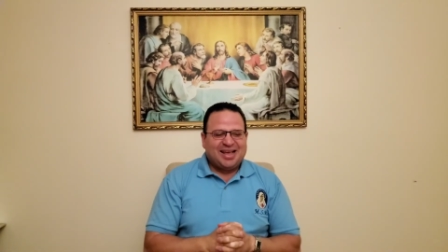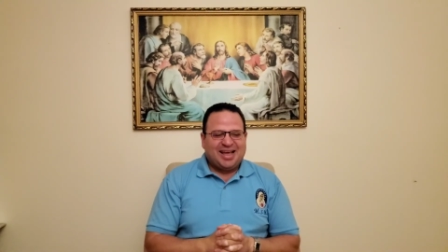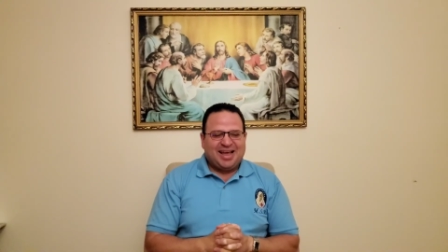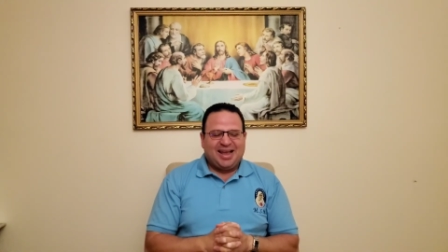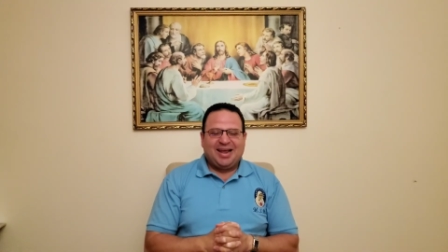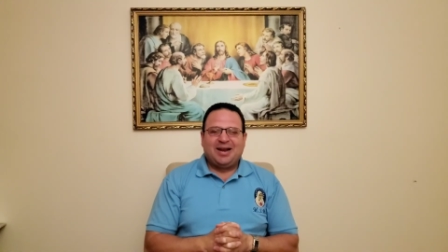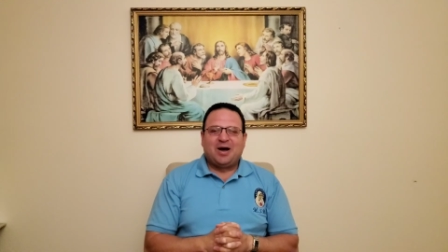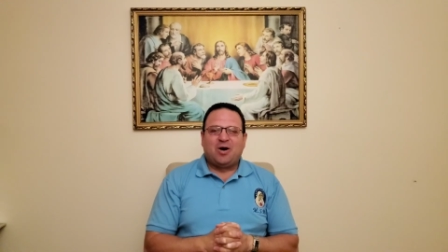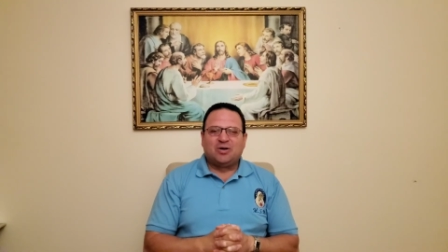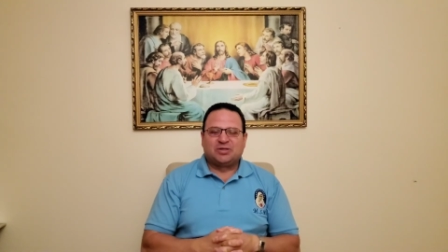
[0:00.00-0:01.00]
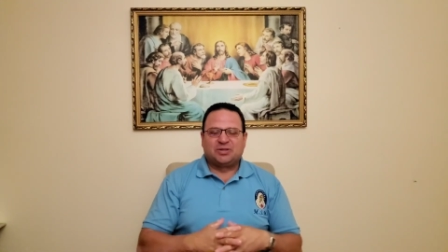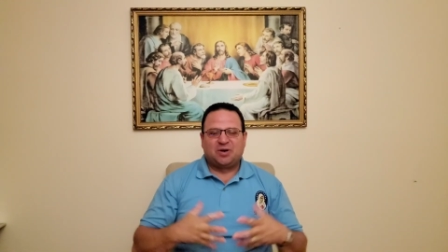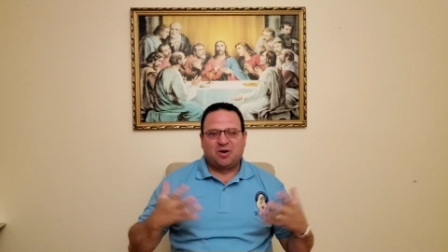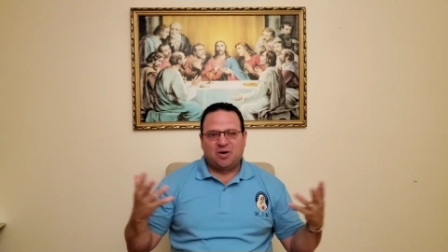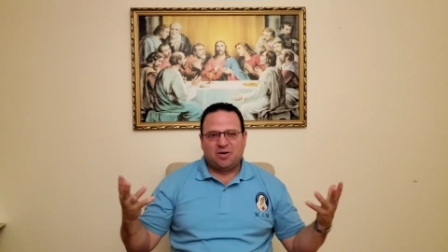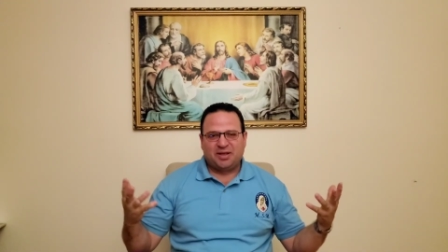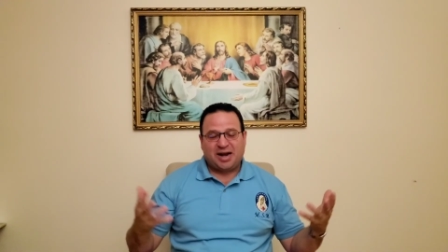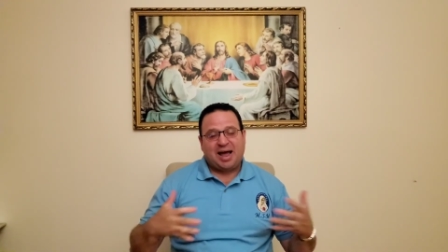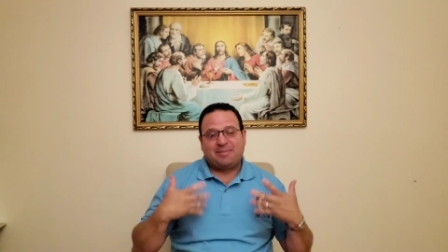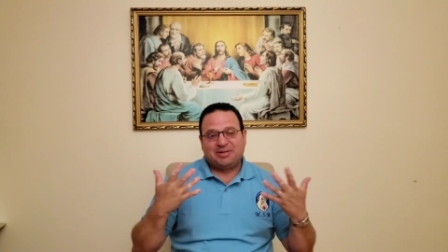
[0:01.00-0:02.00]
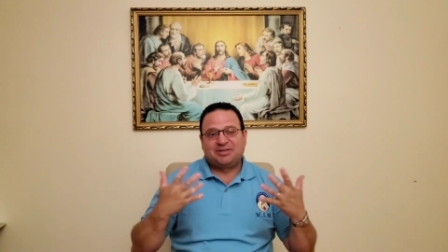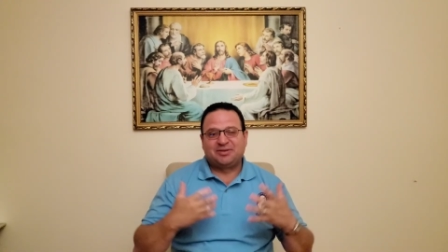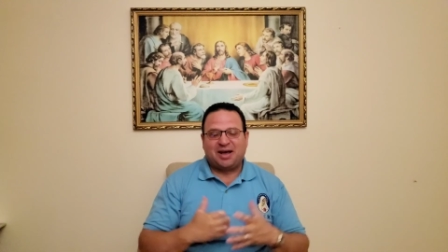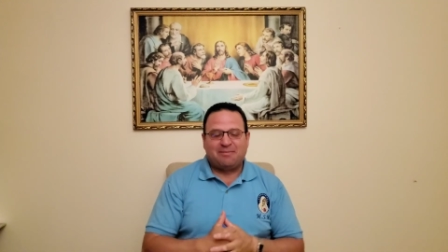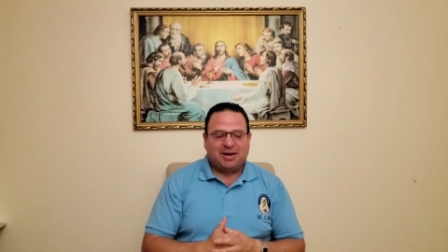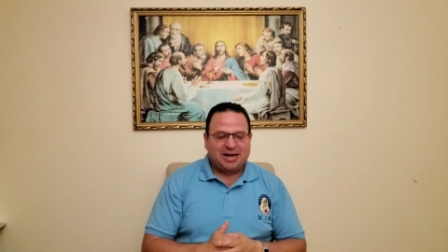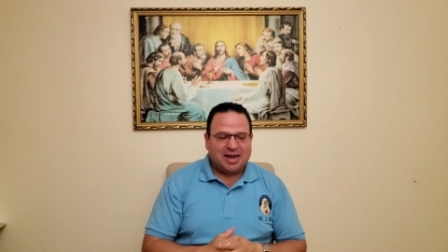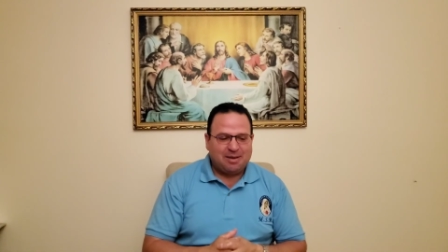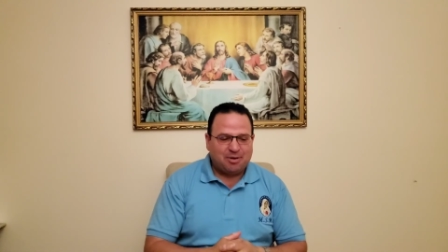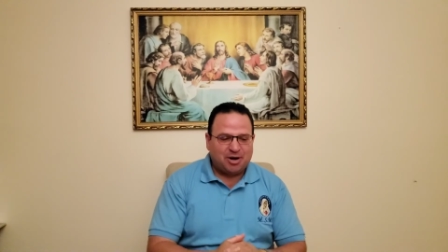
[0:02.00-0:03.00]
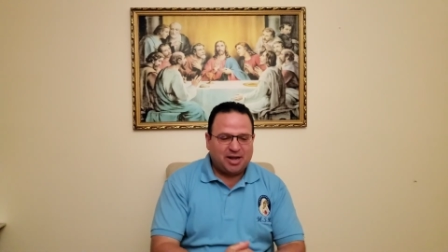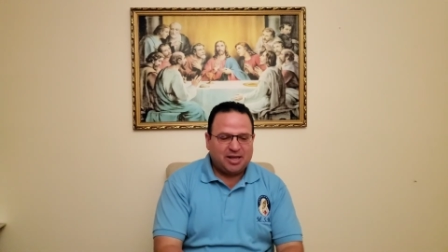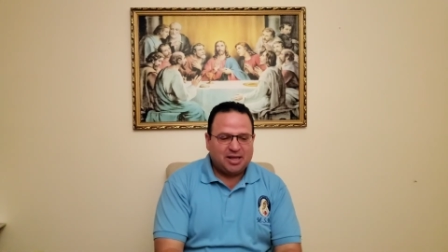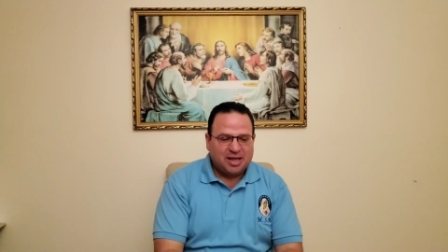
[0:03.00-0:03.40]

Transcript: And also, it happens to have my name on it,